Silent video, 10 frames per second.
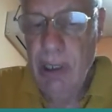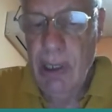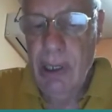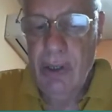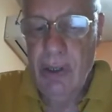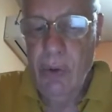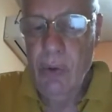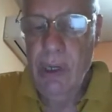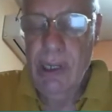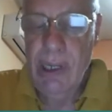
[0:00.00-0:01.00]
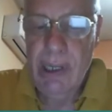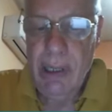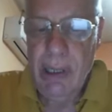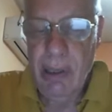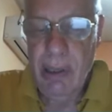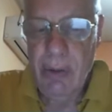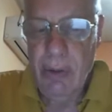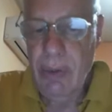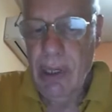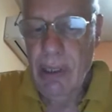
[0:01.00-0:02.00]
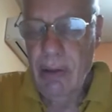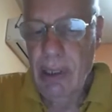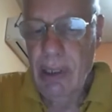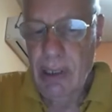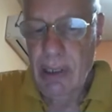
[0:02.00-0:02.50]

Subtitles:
So it has, I think you know that, it has